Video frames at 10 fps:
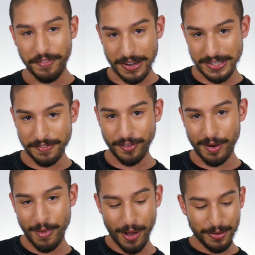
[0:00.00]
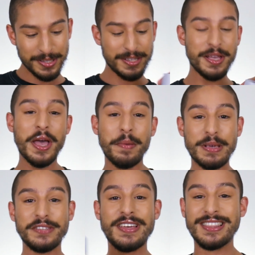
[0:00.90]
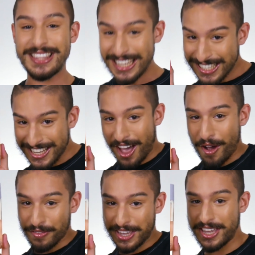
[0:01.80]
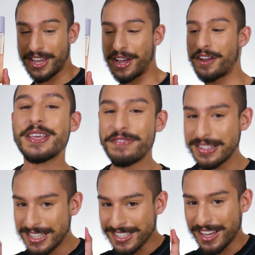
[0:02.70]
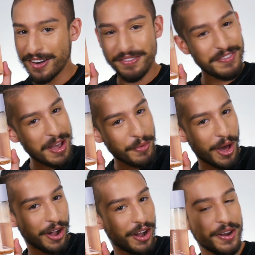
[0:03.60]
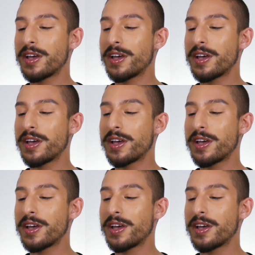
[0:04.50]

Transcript: First and foremost, Miss Fenticia over here, the Fenty Skin Fat Water.